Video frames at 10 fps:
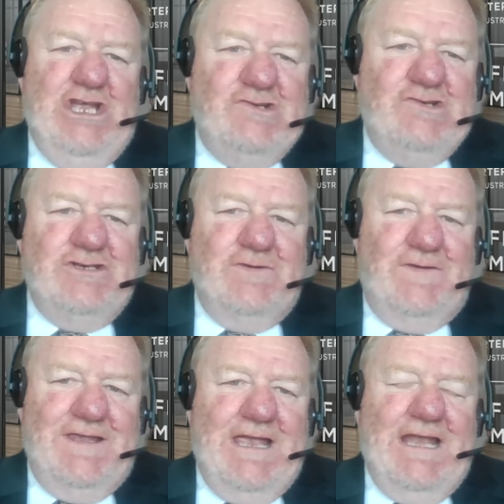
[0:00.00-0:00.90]

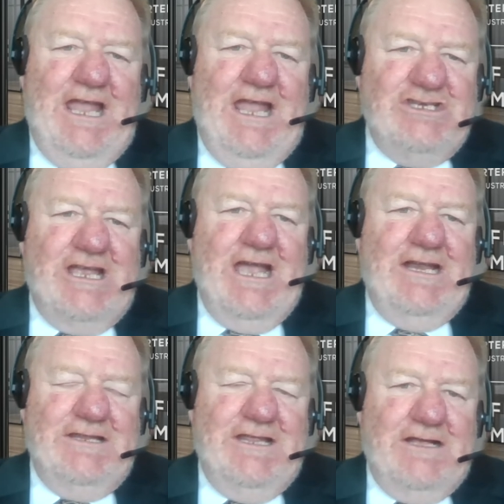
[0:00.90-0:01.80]
introducing and
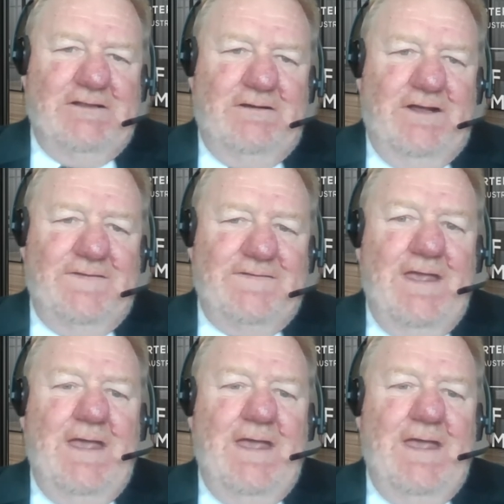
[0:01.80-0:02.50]
educating their clients